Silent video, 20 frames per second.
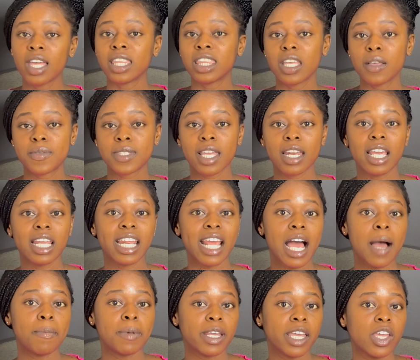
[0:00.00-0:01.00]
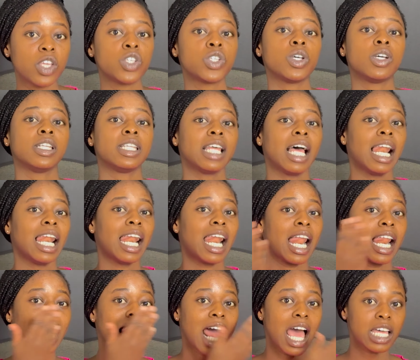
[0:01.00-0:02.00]
they've started the application
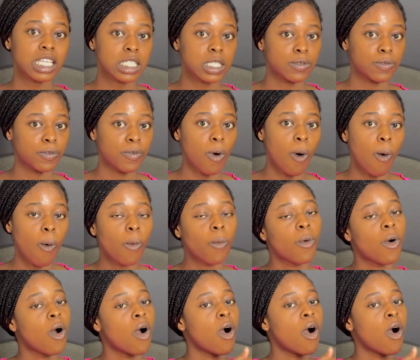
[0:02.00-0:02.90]
that last fall